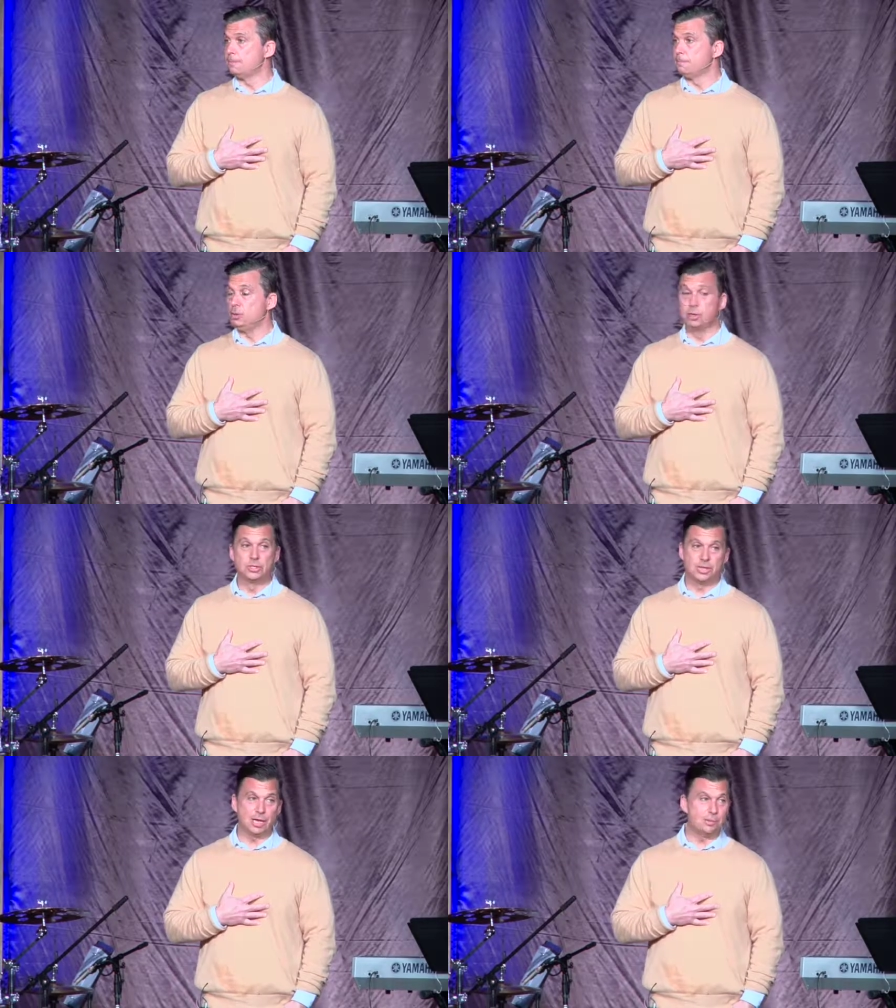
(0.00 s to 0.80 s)
You can
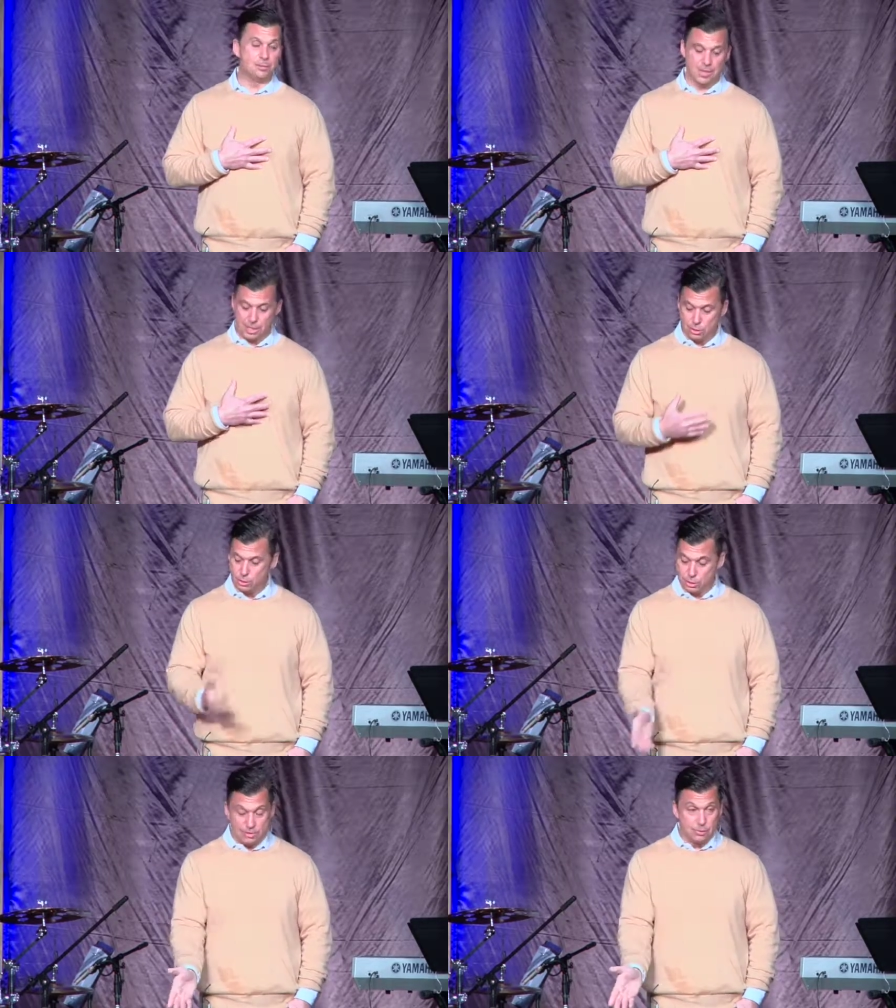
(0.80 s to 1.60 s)
say one thing, you
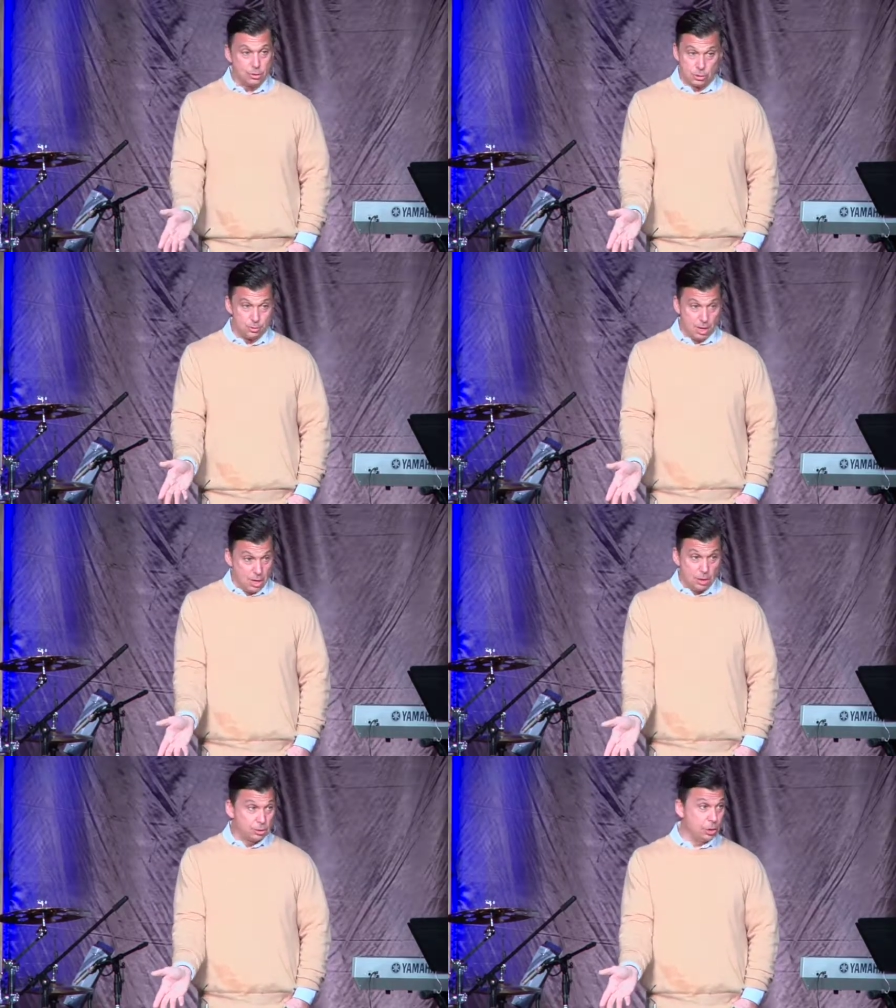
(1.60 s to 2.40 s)
can even
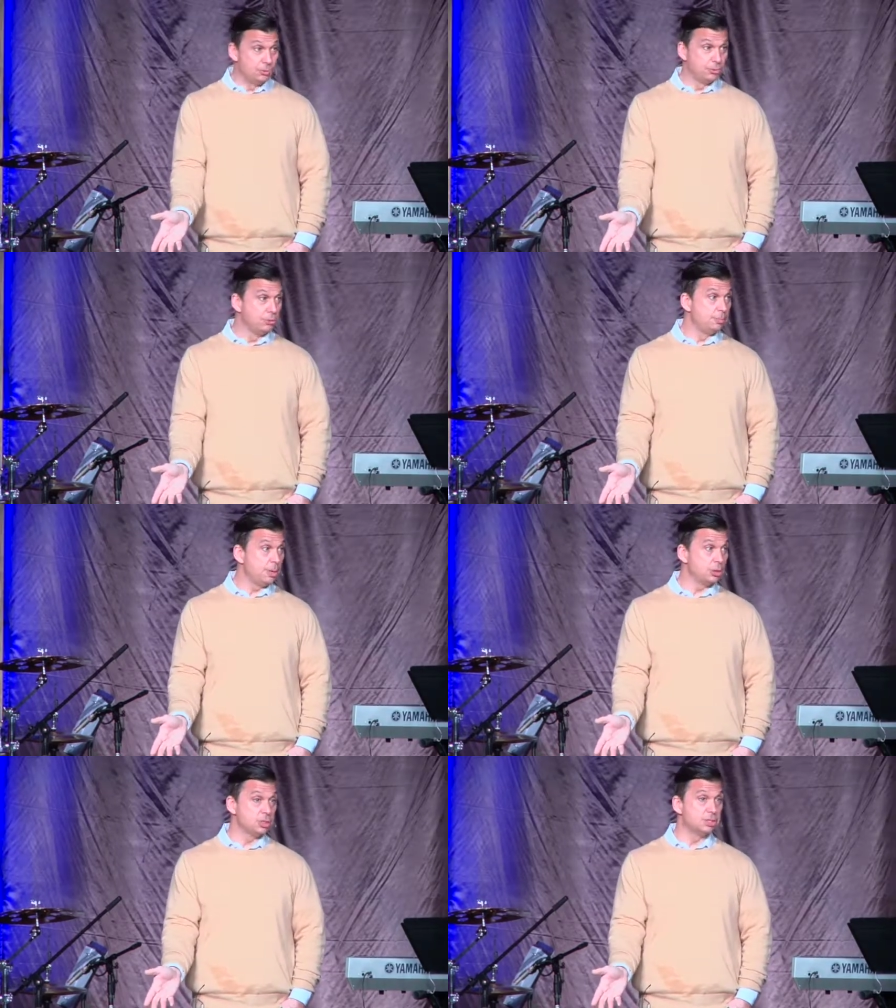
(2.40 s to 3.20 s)
go through the
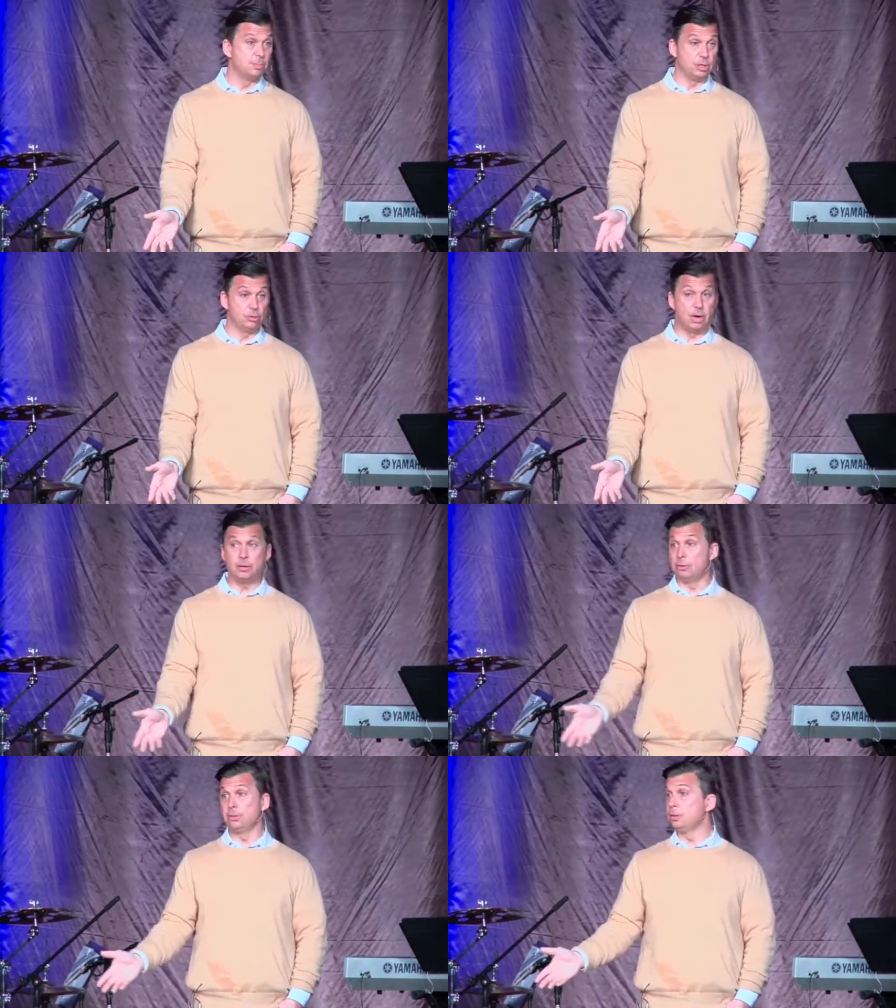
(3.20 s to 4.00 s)
motions, but you're not
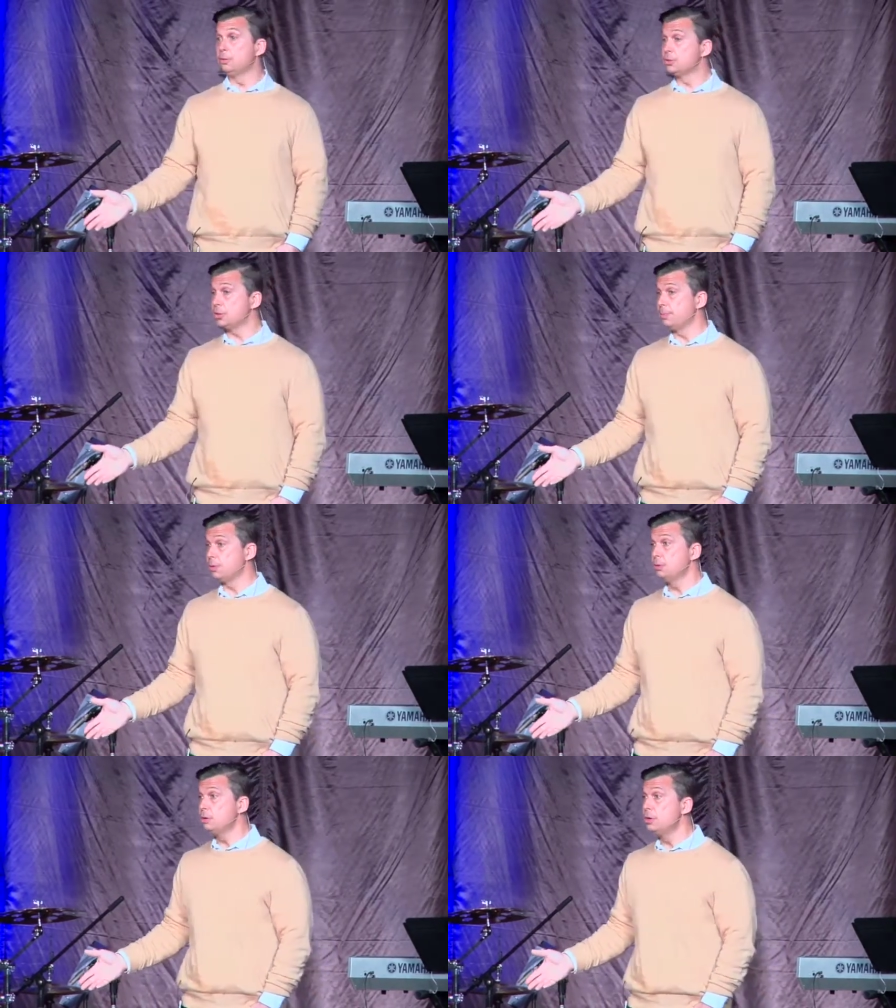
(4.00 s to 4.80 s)
doing the Lord's Supper.
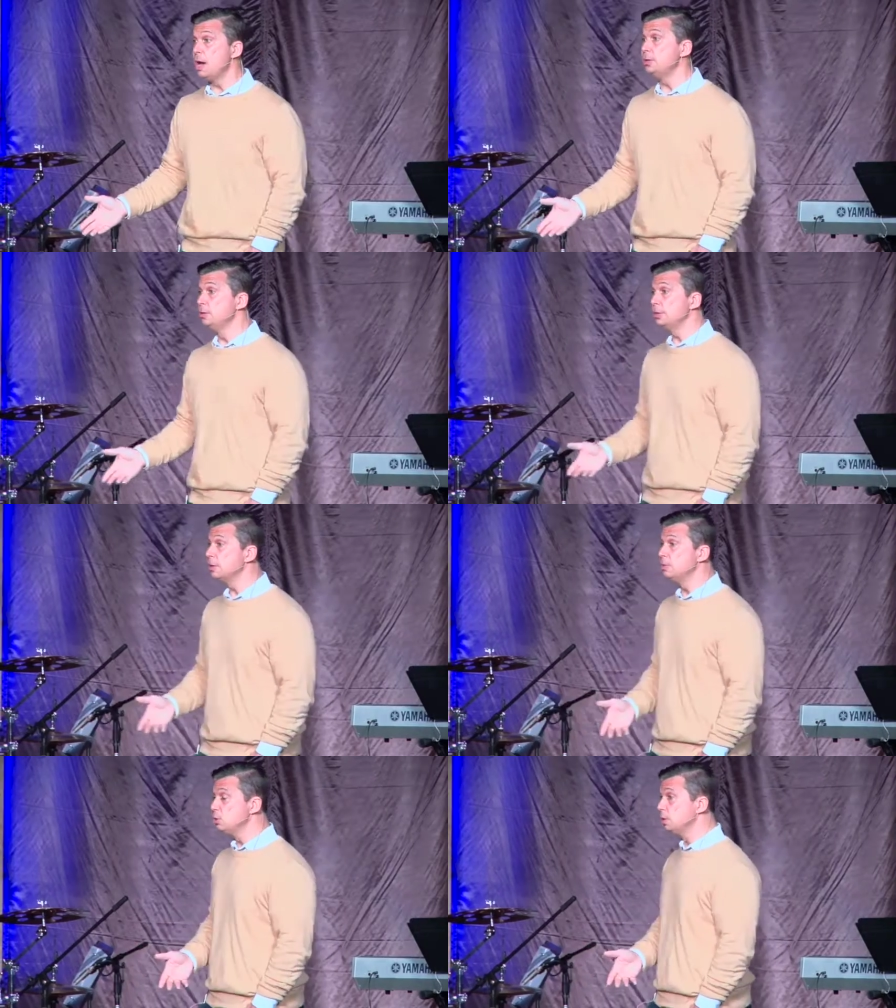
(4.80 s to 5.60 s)
You're not doing
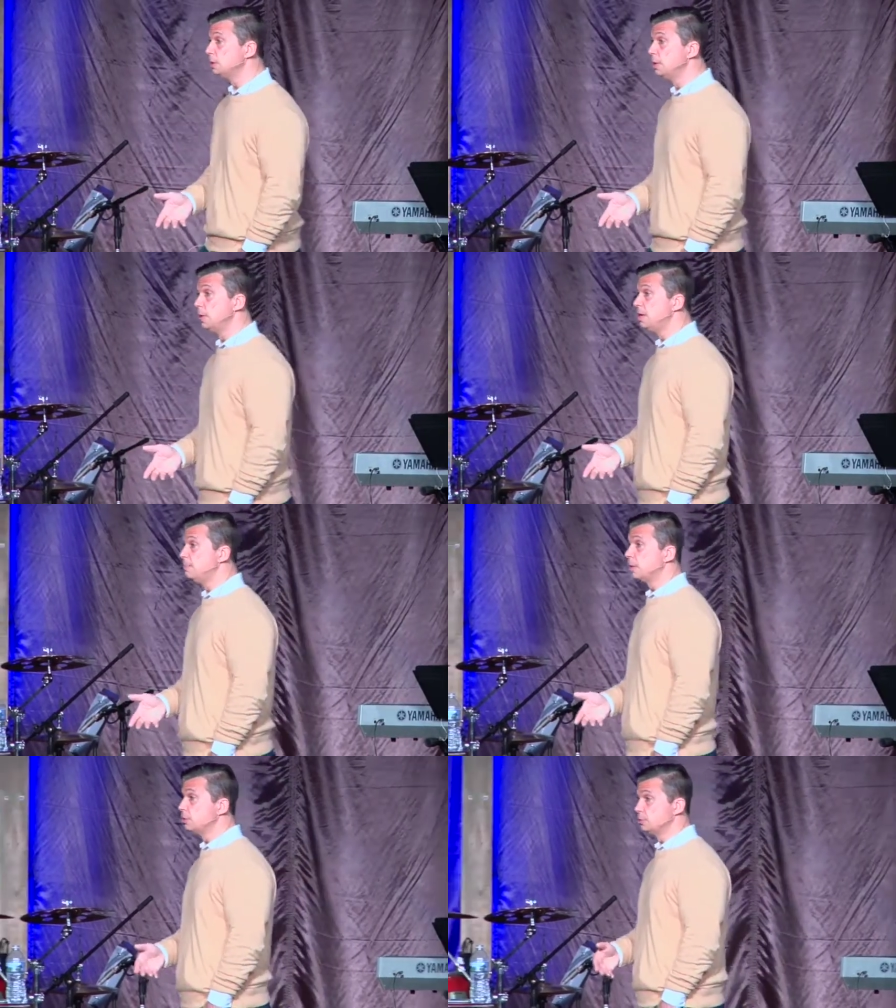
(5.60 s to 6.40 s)
communion
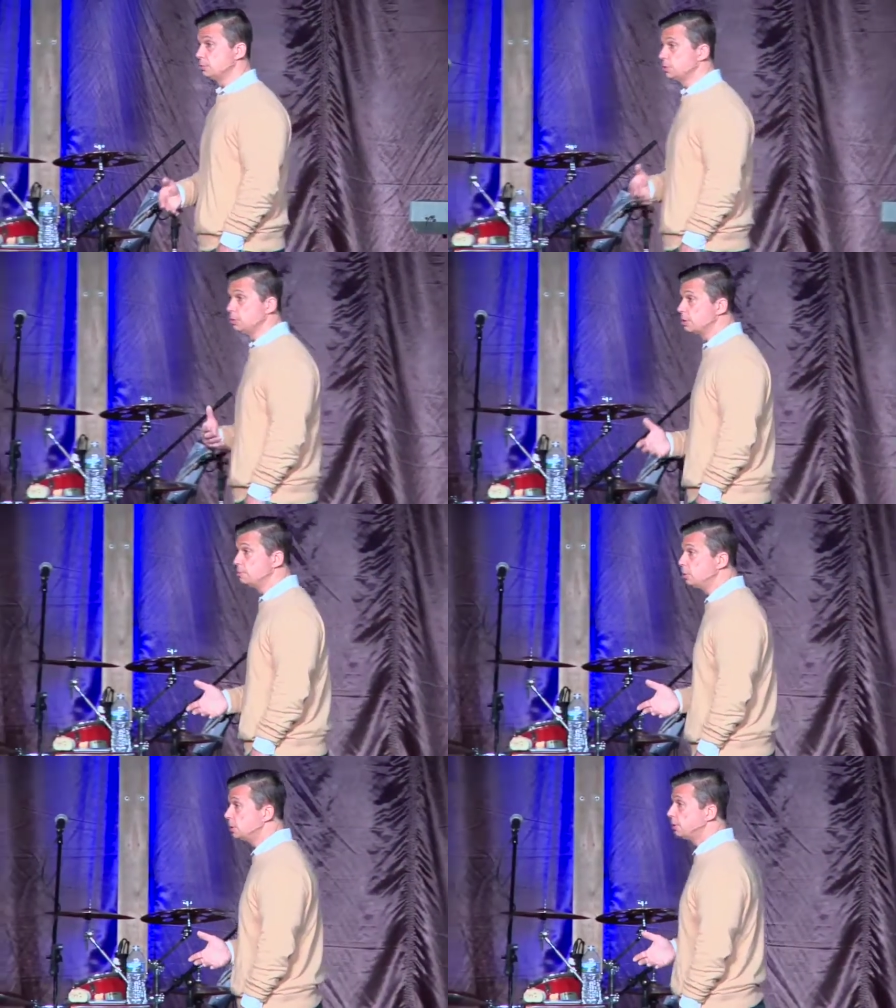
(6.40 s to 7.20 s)
because there's no
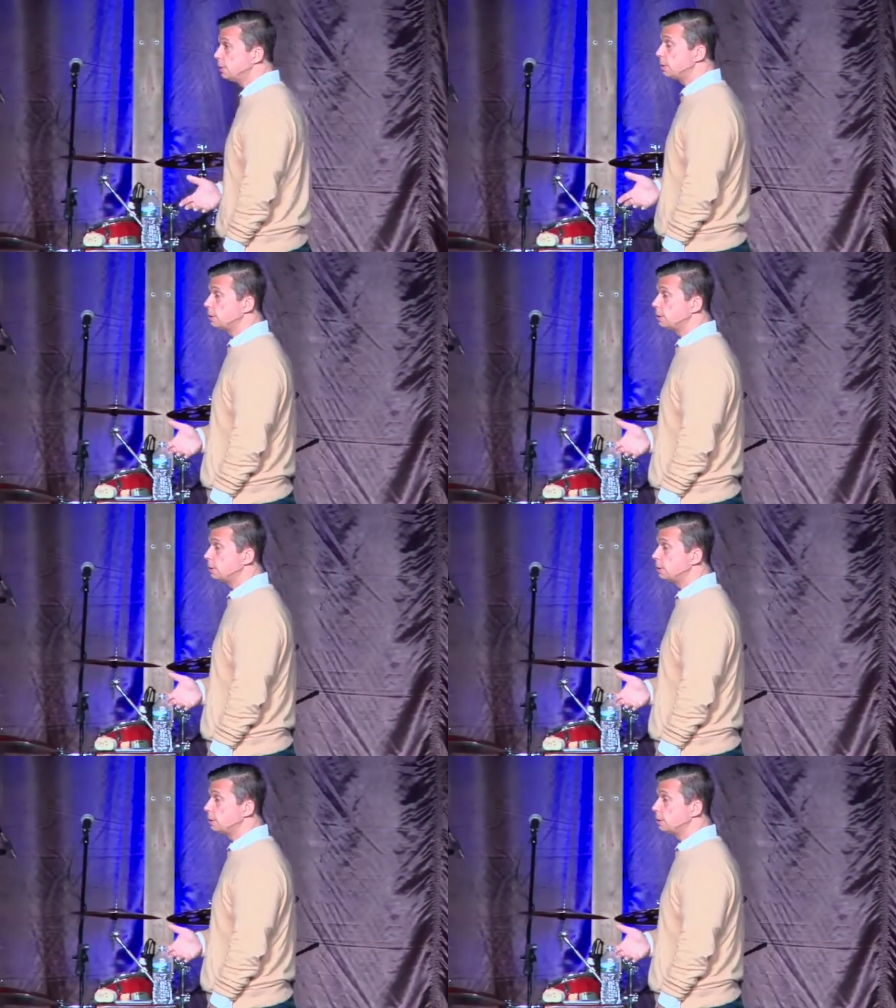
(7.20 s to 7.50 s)
communion there.